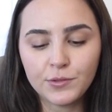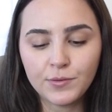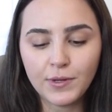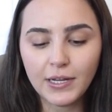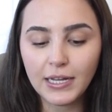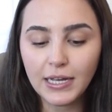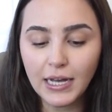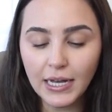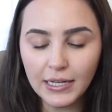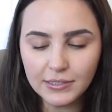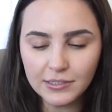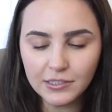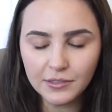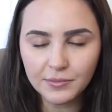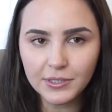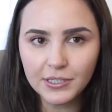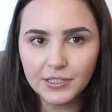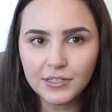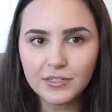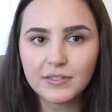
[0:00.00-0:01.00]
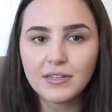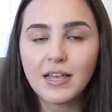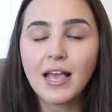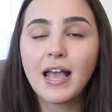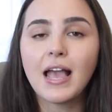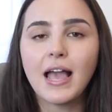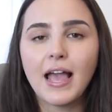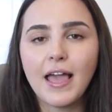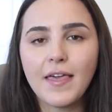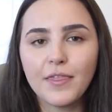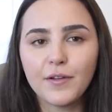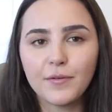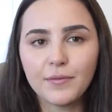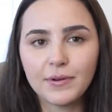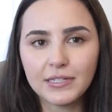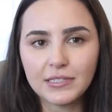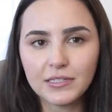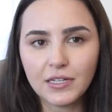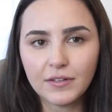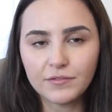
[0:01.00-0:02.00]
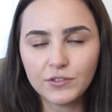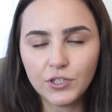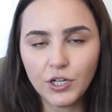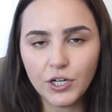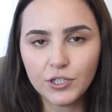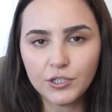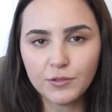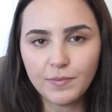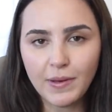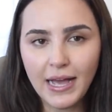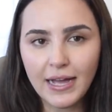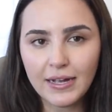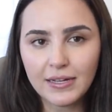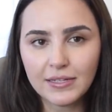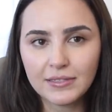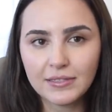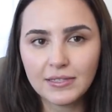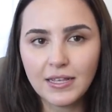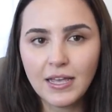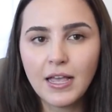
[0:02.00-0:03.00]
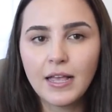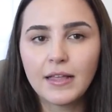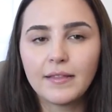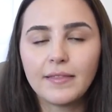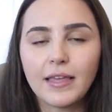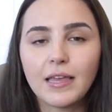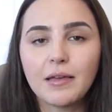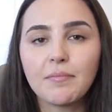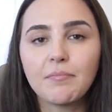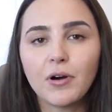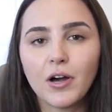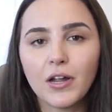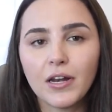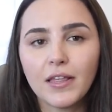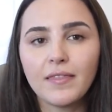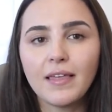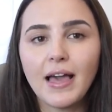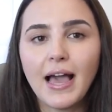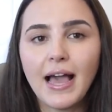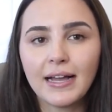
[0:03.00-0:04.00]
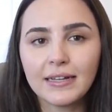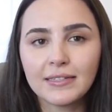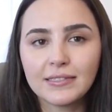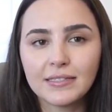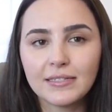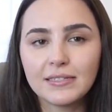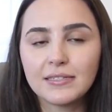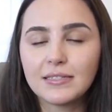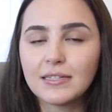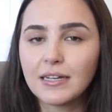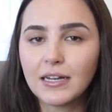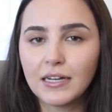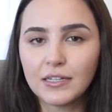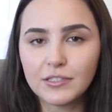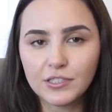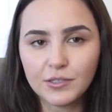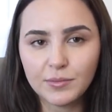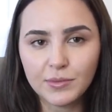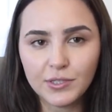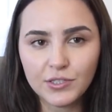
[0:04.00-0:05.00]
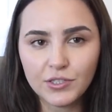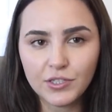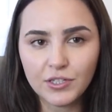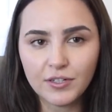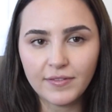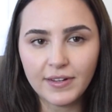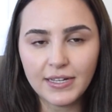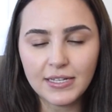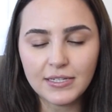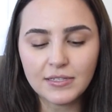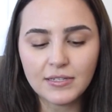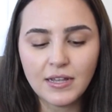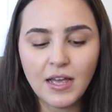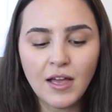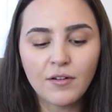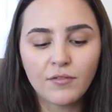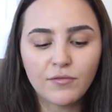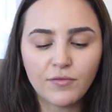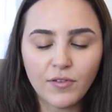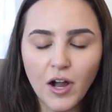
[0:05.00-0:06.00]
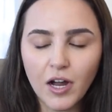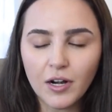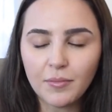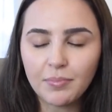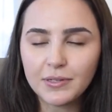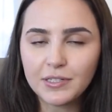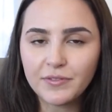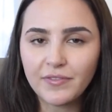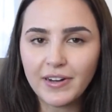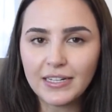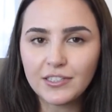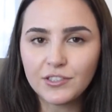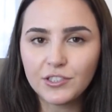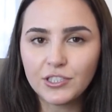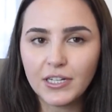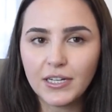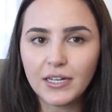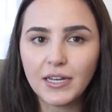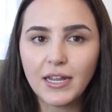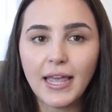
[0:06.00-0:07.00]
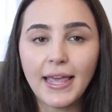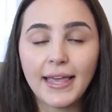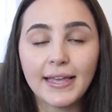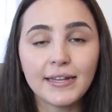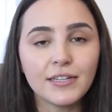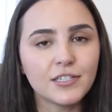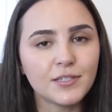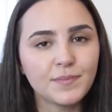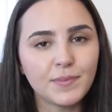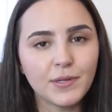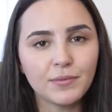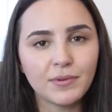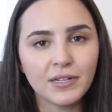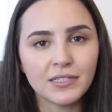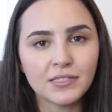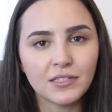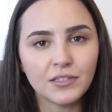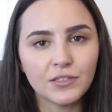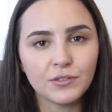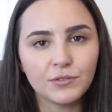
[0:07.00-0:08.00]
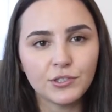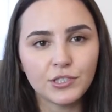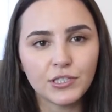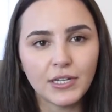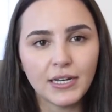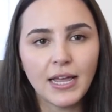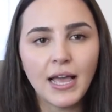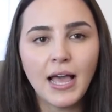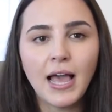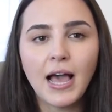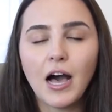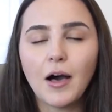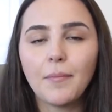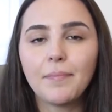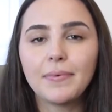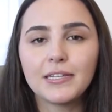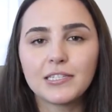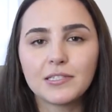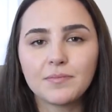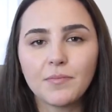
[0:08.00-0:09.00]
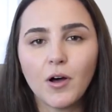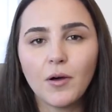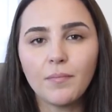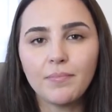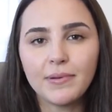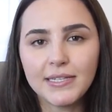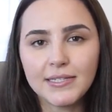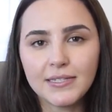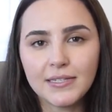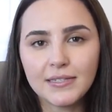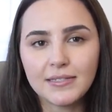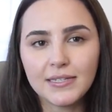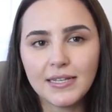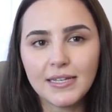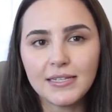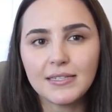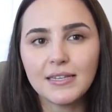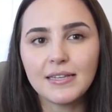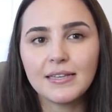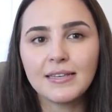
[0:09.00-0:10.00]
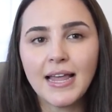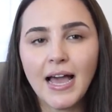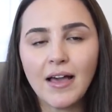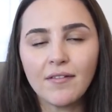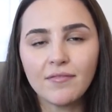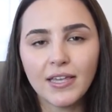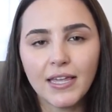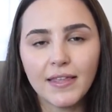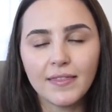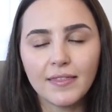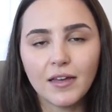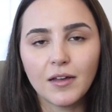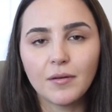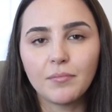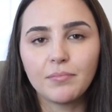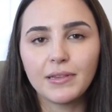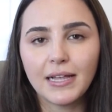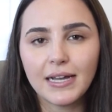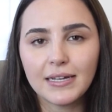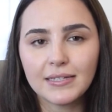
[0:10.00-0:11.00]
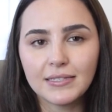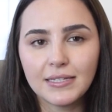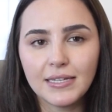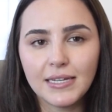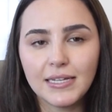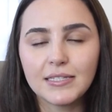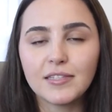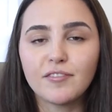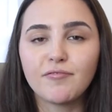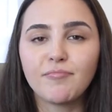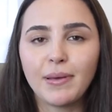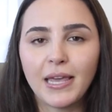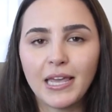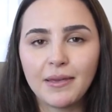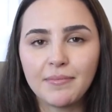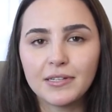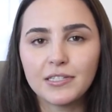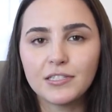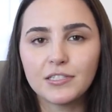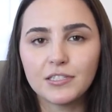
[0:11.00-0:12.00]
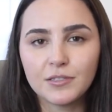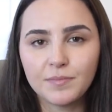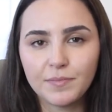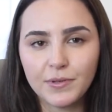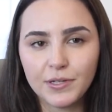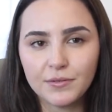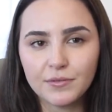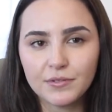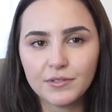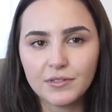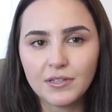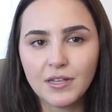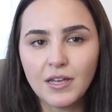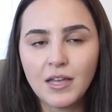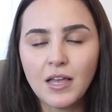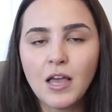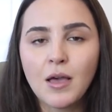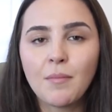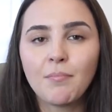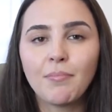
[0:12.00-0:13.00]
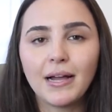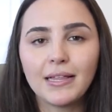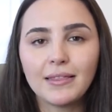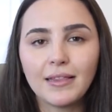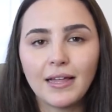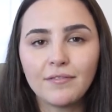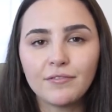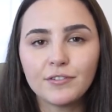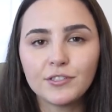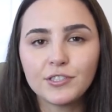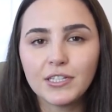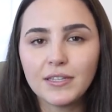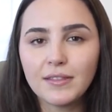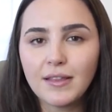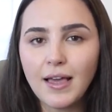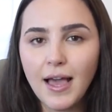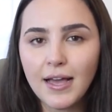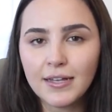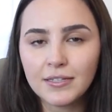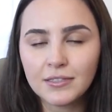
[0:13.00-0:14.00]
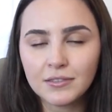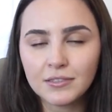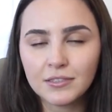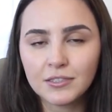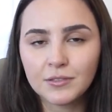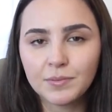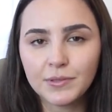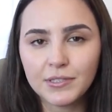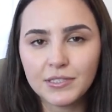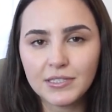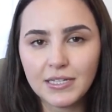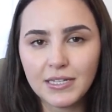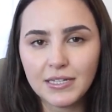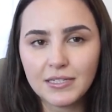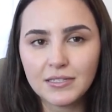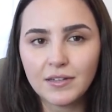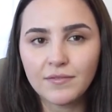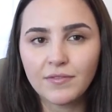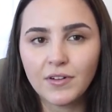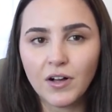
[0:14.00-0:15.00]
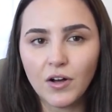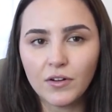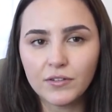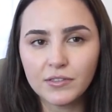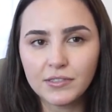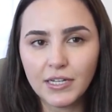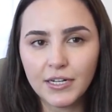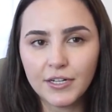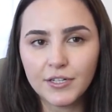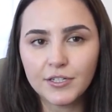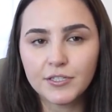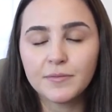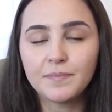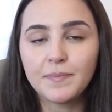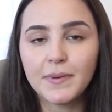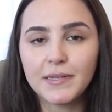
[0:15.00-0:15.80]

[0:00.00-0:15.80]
between customers and the risk of chargebacks. They embody the excellence in customer service, fraud prevention, and dispute resolution, helping small businesses navigate the complexities of payment disputes. By leveraging the expertise of call centers,